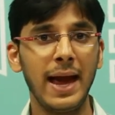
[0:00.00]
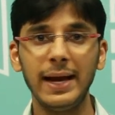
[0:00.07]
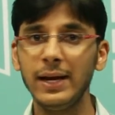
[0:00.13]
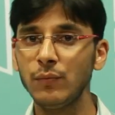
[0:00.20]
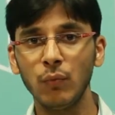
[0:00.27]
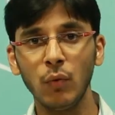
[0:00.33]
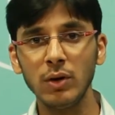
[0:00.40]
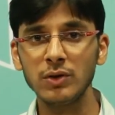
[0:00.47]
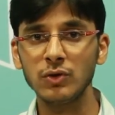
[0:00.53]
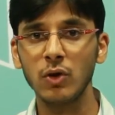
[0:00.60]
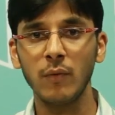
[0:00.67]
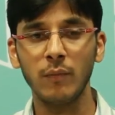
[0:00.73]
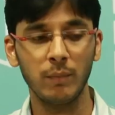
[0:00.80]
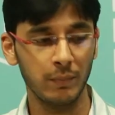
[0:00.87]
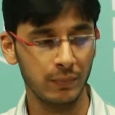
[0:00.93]
it won't
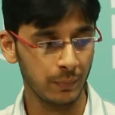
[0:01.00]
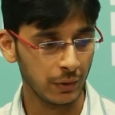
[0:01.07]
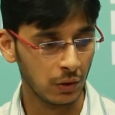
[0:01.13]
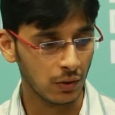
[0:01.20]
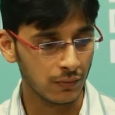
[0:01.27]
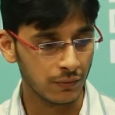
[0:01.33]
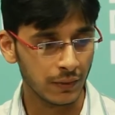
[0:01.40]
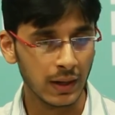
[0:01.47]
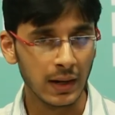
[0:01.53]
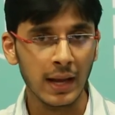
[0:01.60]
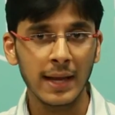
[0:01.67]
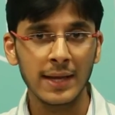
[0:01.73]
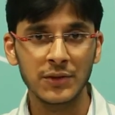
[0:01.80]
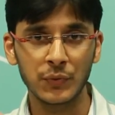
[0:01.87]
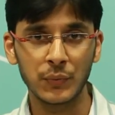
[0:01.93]
stop because we are
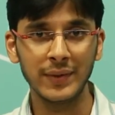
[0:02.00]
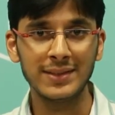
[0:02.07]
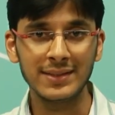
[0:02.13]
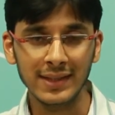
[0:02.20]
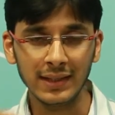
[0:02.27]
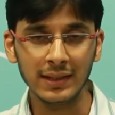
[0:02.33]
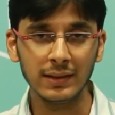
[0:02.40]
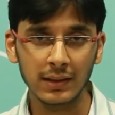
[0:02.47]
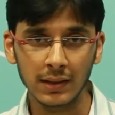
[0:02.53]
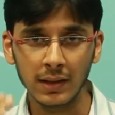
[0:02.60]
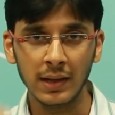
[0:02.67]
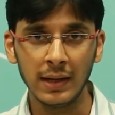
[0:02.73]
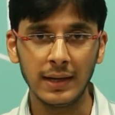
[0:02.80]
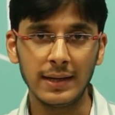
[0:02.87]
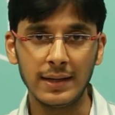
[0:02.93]
switching the
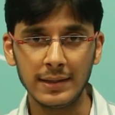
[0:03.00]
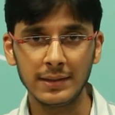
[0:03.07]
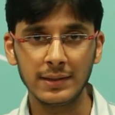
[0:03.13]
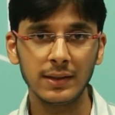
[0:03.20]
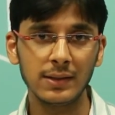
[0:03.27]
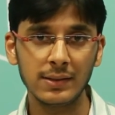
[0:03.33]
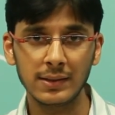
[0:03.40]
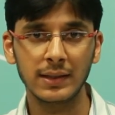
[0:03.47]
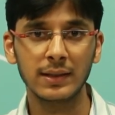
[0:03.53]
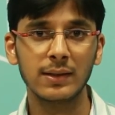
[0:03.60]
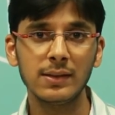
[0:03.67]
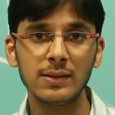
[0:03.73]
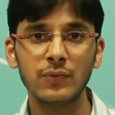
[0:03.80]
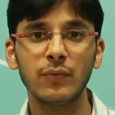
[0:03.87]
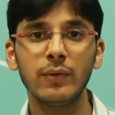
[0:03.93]
digital
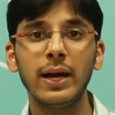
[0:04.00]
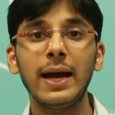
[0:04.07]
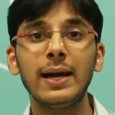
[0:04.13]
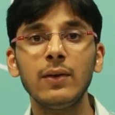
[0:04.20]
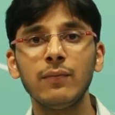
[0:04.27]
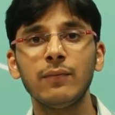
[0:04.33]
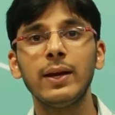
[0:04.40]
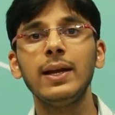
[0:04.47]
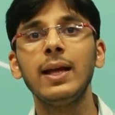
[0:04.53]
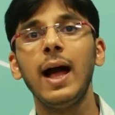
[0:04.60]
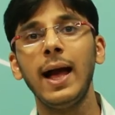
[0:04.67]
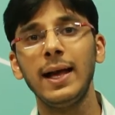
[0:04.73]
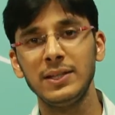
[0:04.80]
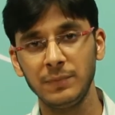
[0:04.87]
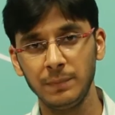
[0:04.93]
signals at a very
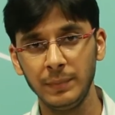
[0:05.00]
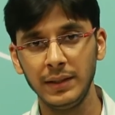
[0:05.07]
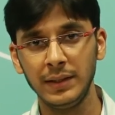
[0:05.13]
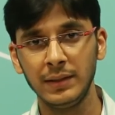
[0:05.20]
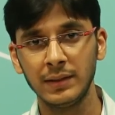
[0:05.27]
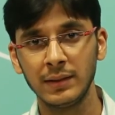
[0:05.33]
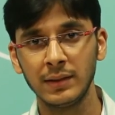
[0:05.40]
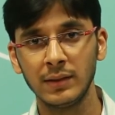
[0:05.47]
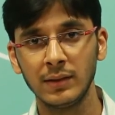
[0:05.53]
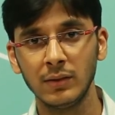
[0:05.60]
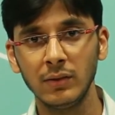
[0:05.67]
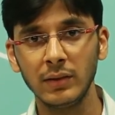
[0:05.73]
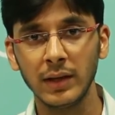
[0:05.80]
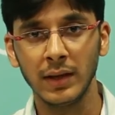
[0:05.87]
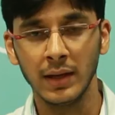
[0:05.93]
high speed
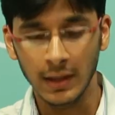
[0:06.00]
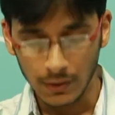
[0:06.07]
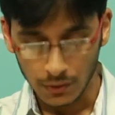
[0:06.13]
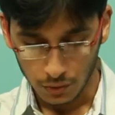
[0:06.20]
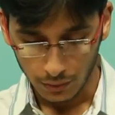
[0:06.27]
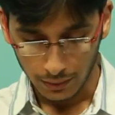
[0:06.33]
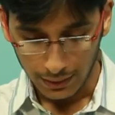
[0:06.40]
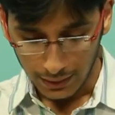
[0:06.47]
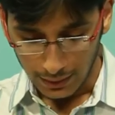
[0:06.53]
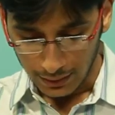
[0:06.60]
okay so